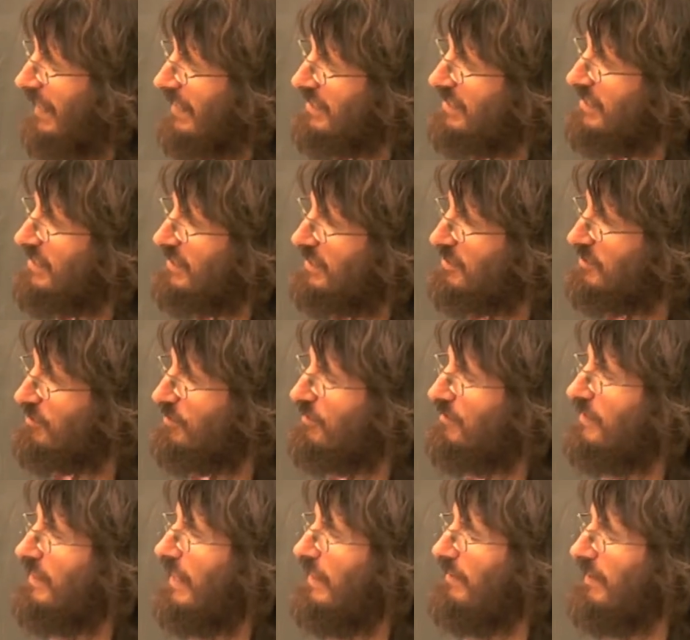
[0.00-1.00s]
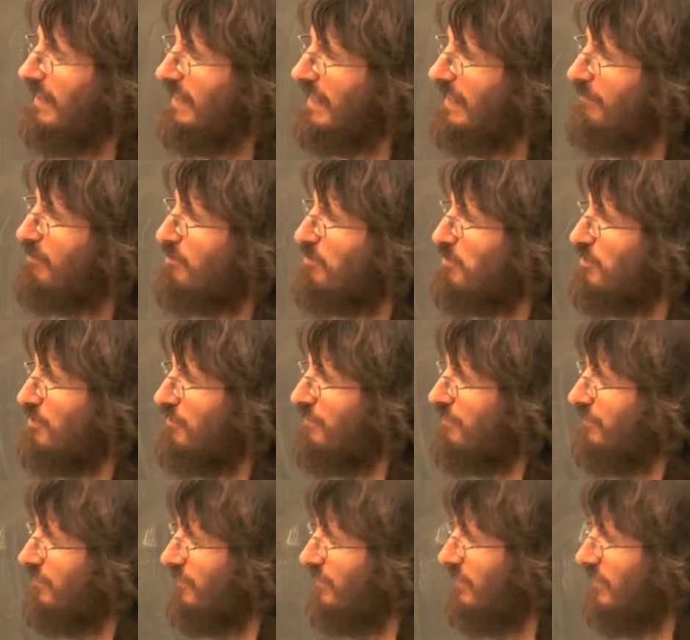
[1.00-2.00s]
actually sort of gave a
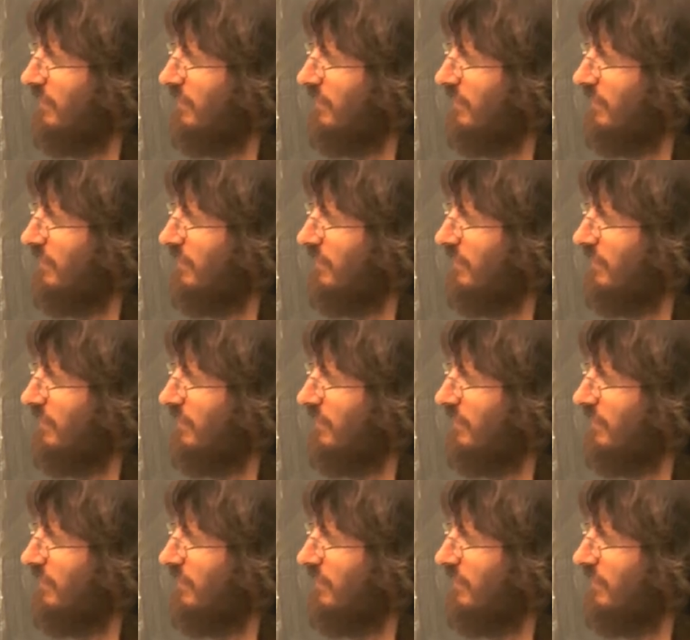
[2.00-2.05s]
proof